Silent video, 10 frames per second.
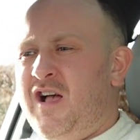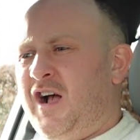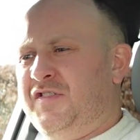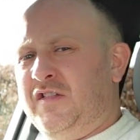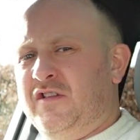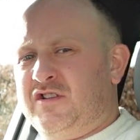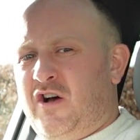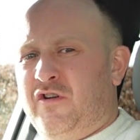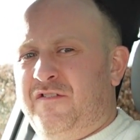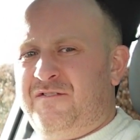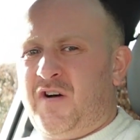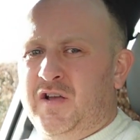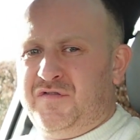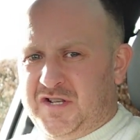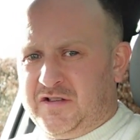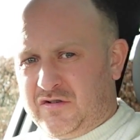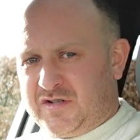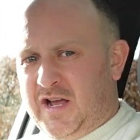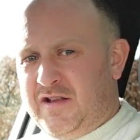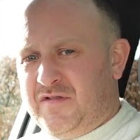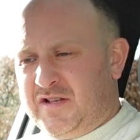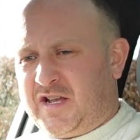I think there's other 5-seaters in this